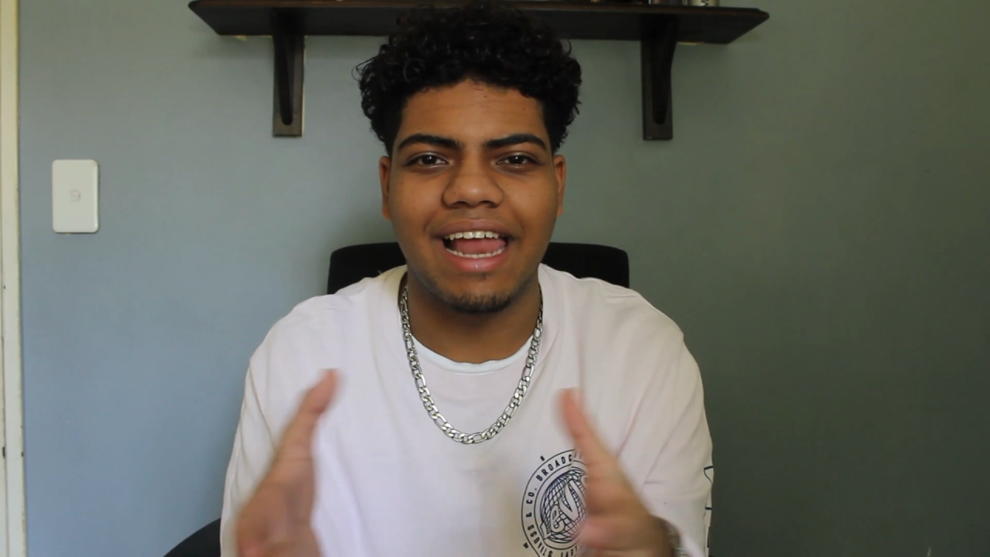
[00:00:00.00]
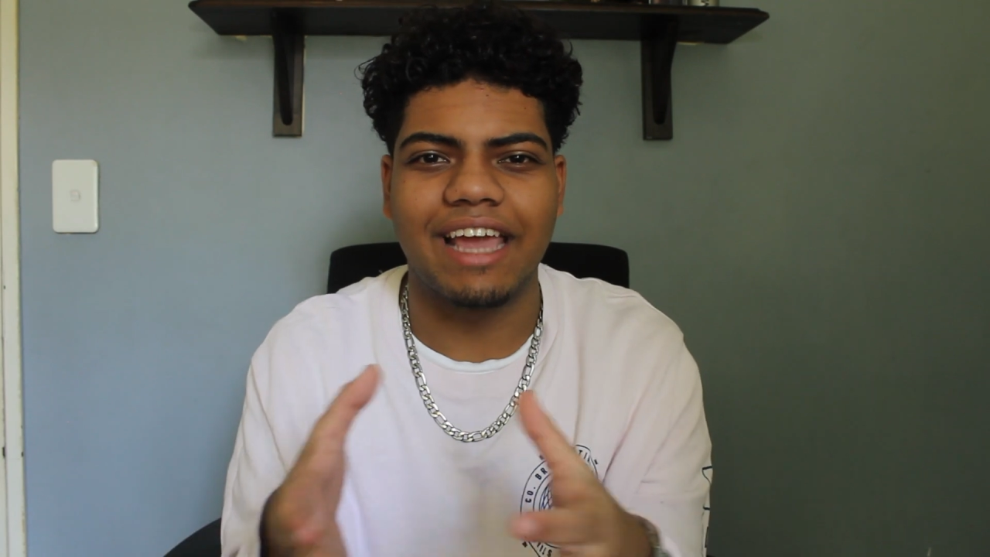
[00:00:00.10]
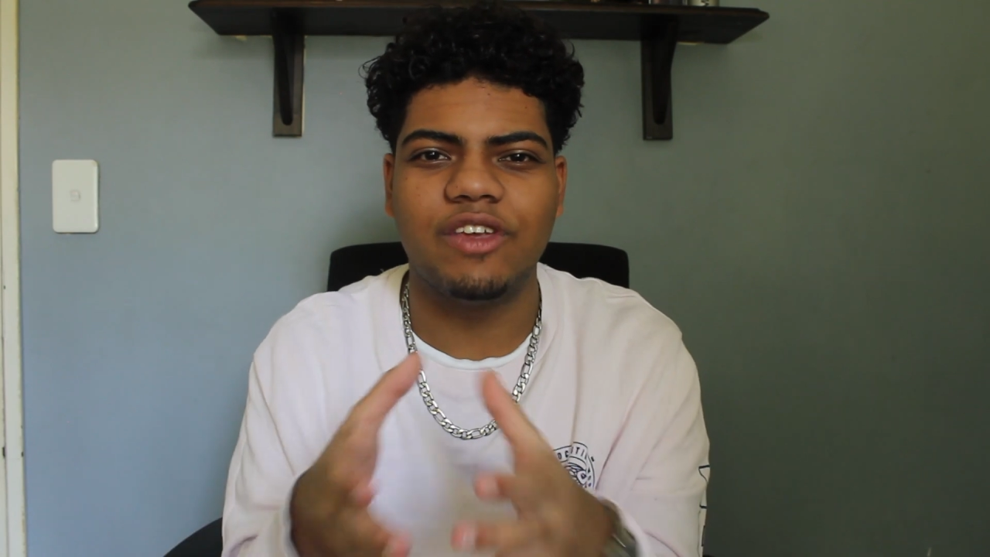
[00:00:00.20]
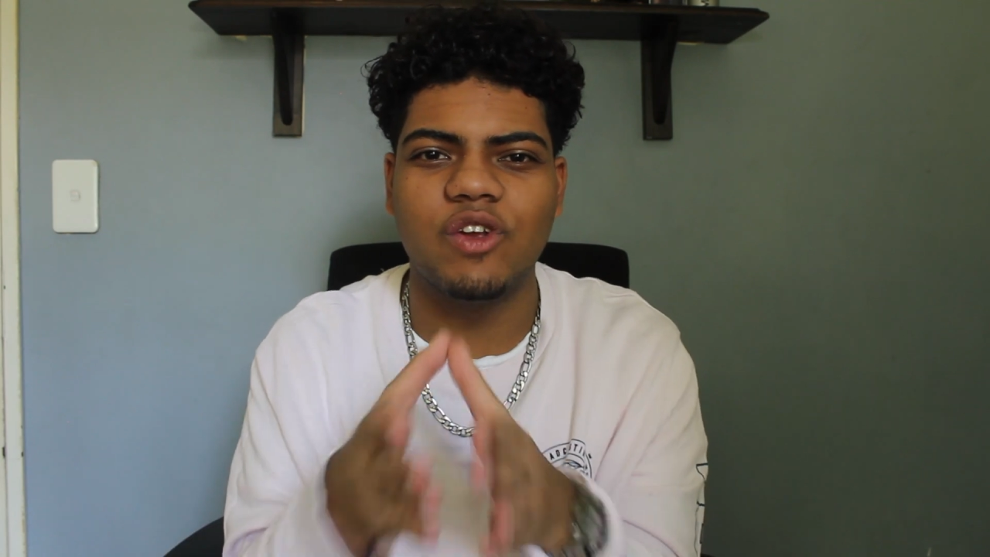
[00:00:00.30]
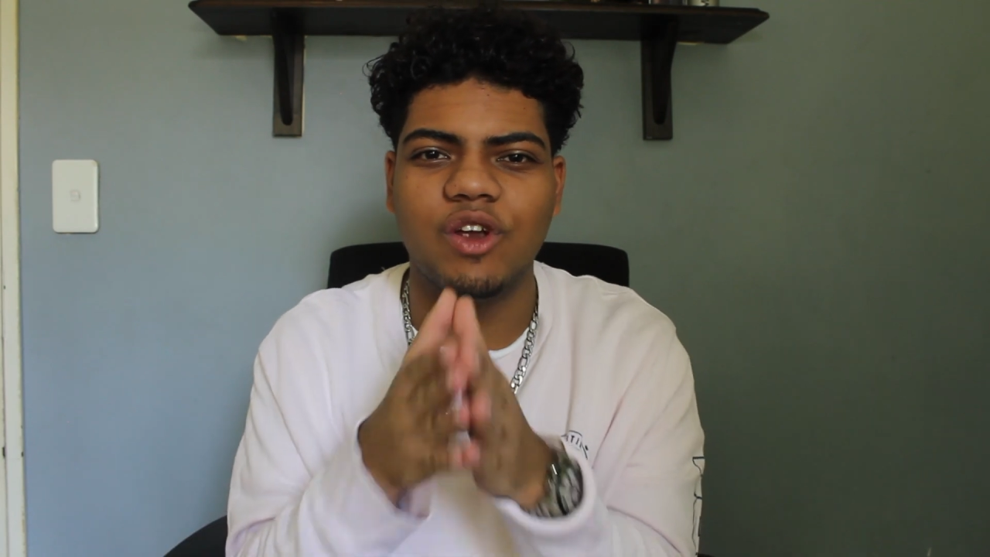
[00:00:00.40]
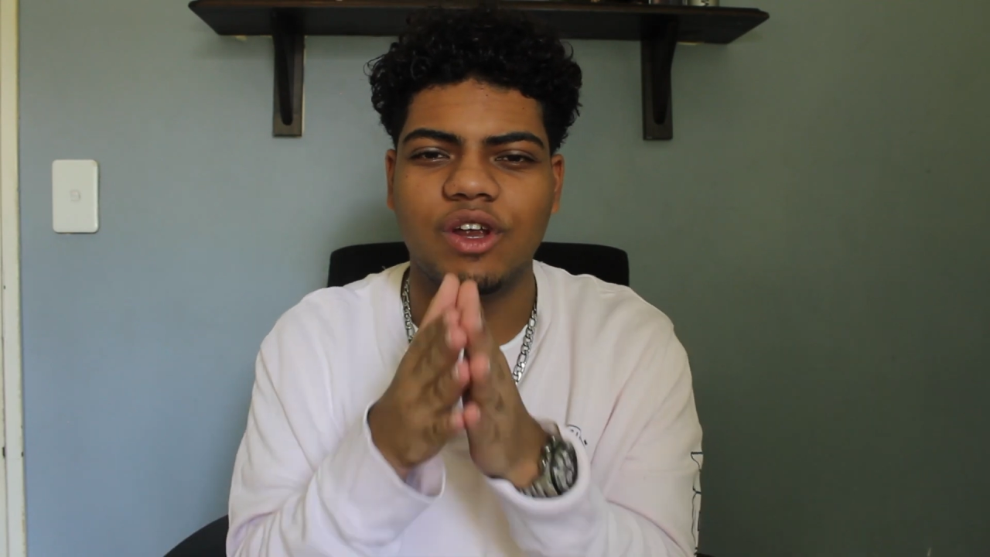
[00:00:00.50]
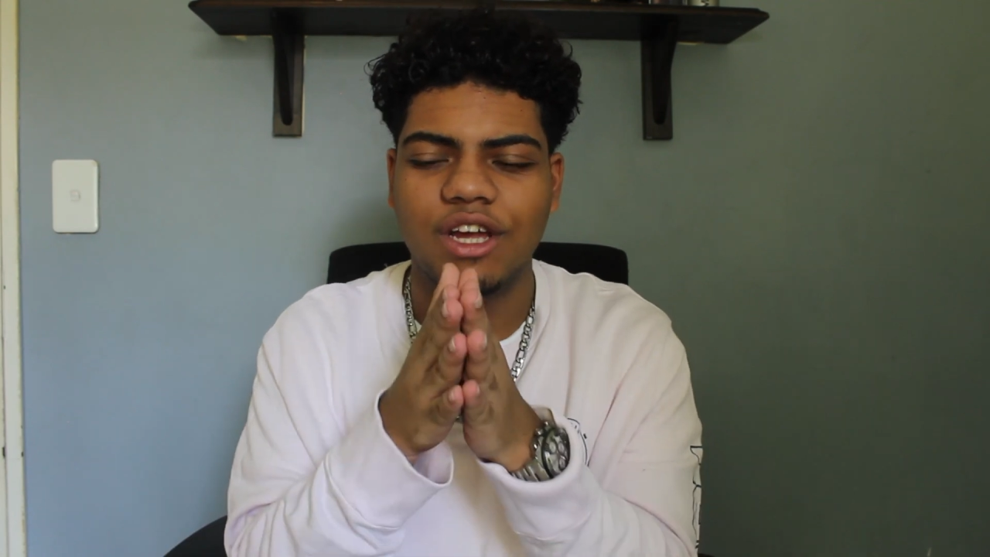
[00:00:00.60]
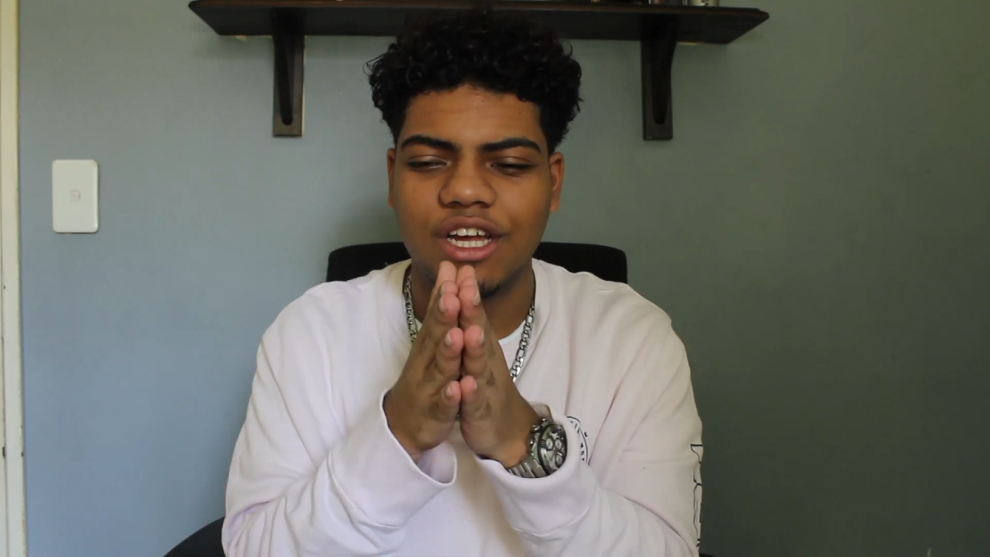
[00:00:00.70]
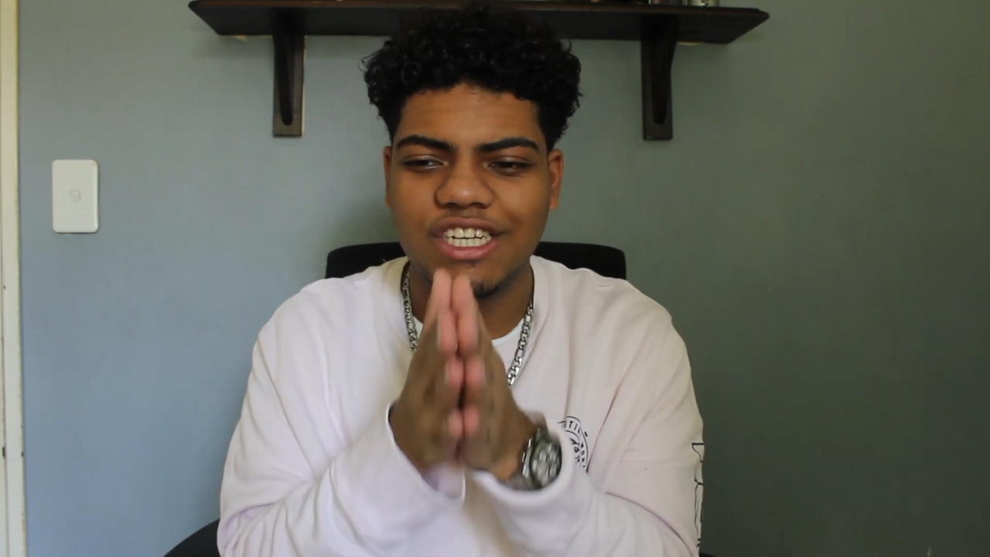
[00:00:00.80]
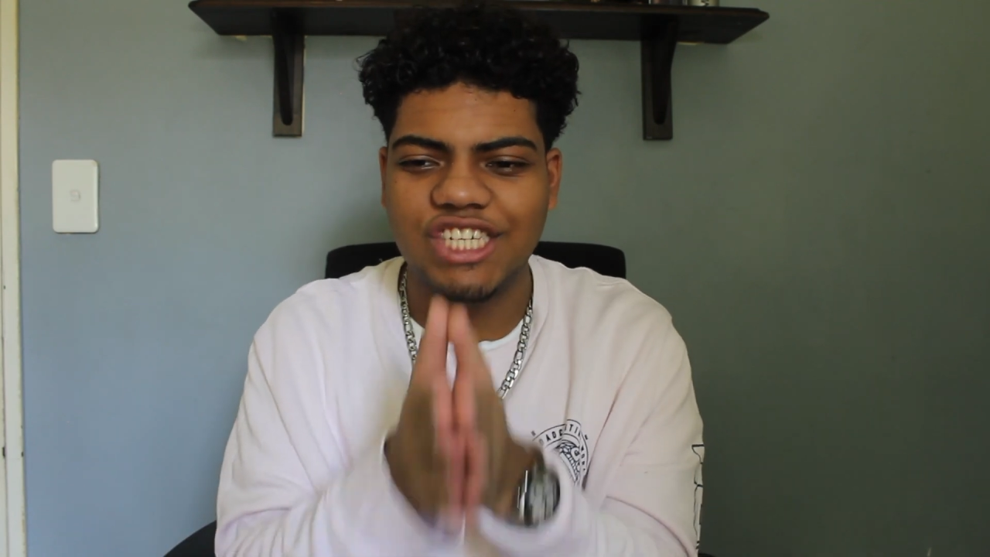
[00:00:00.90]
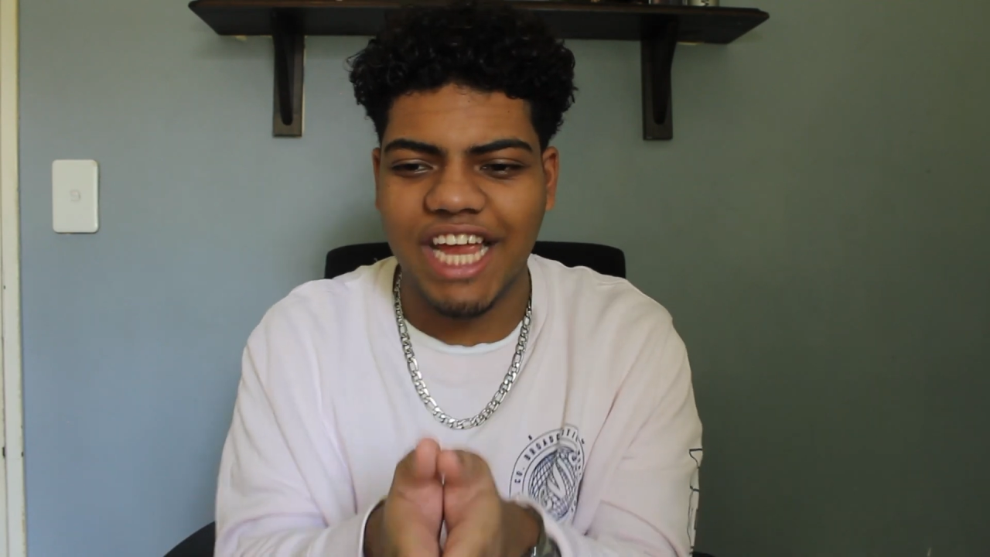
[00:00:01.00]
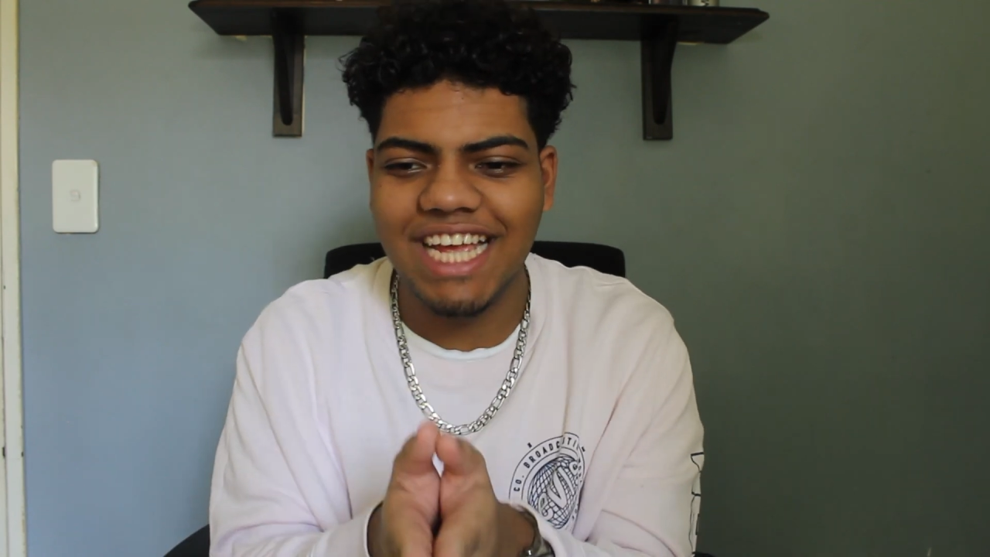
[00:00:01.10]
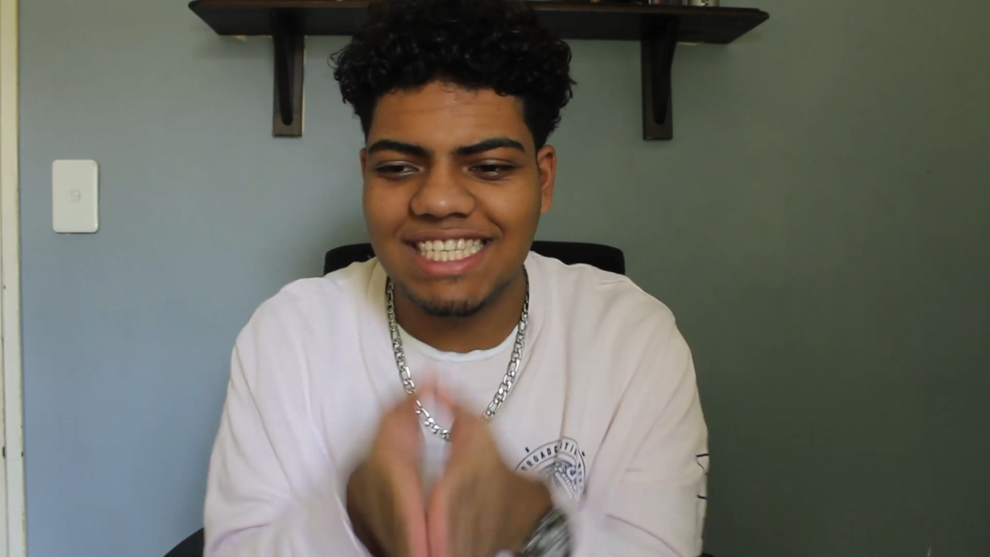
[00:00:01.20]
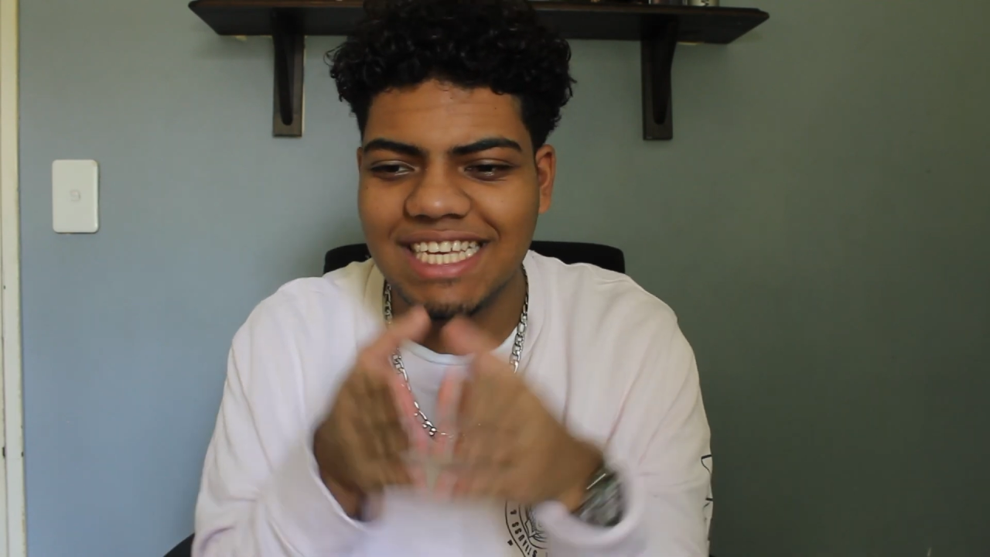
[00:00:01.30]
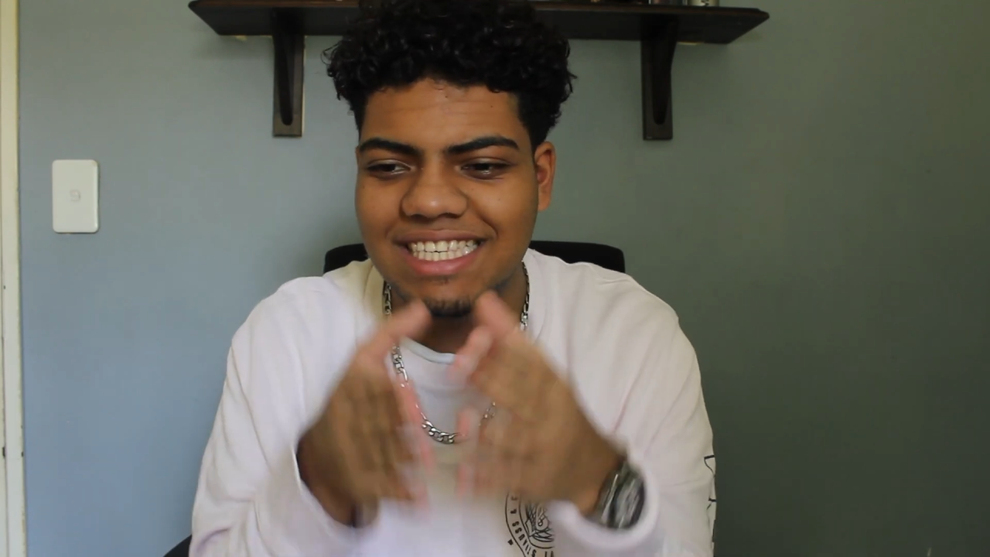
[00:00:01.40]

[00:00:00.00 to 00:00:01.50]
Like, you're chasing